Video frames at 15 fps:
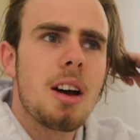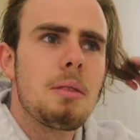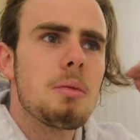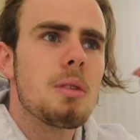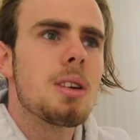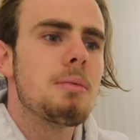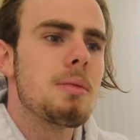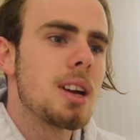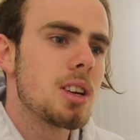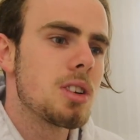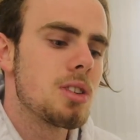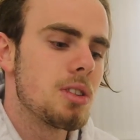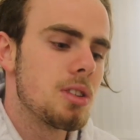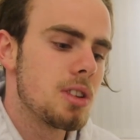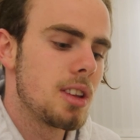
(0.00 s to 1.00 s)
I want to make
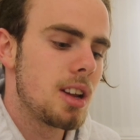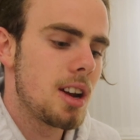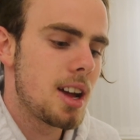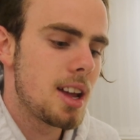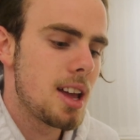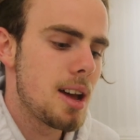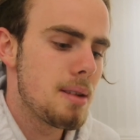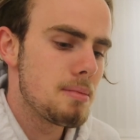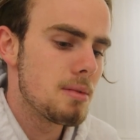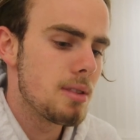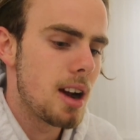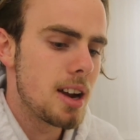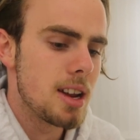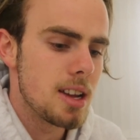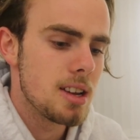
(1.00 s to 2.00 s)
sure that I am
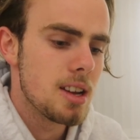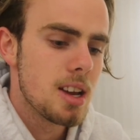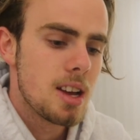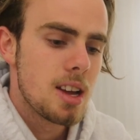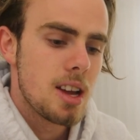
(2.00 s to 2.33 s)
ready.